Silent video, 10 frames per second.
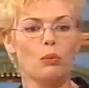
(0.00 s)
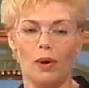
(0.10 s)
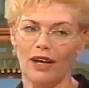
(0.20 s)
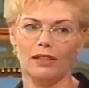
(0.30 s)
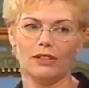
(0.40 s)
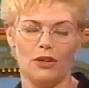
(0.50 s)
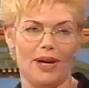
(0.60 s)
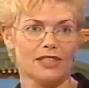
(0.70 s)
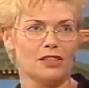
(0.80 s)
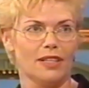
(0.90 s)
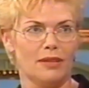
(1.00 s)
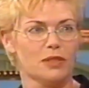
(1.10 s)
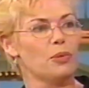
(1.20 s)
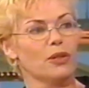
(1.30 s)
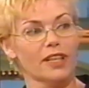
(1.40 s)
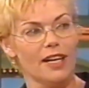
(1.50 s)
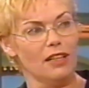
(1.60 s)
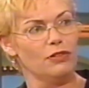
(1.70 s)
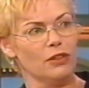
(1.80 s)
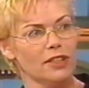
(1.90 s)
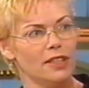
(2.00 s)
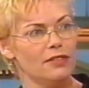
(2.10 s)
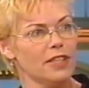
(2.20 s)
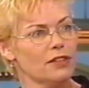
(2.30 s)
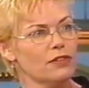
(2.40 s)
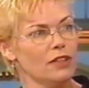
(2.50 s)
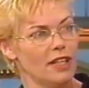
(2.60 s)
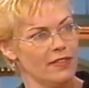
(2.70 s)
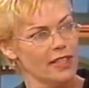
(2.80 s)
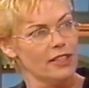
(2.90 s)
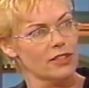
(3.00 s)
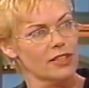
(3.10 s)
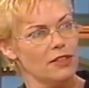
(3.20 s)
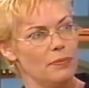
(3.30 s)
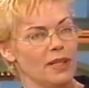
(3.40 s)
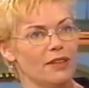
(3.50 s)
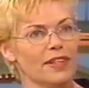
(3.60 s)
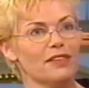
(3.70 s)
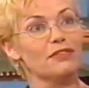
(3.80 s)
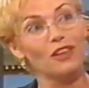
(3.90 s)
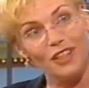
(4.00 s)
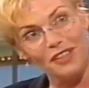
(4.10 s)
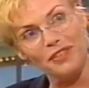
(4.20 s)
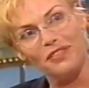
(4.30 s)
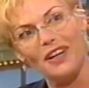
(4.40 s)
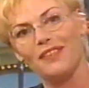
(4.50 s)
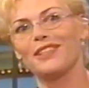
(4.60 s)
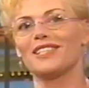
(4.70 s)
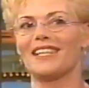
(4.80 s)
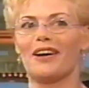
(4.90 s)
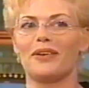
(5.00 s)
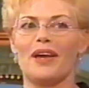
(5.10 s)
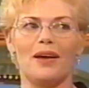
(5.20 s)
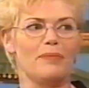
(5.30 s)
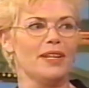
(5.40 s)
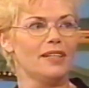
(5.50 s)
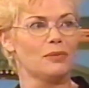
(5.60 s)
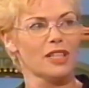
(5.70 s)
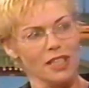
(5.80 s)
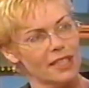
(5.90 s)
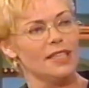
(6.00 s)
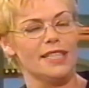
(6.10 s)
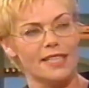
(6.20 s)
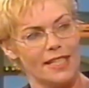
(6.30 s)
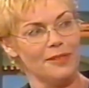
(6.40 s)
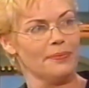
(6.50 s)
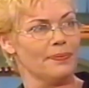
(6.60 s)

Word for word: Well, no, actually, I was born in California, lived here for 11 years, have been living in Florida for five years, and now am in Washington, D.C.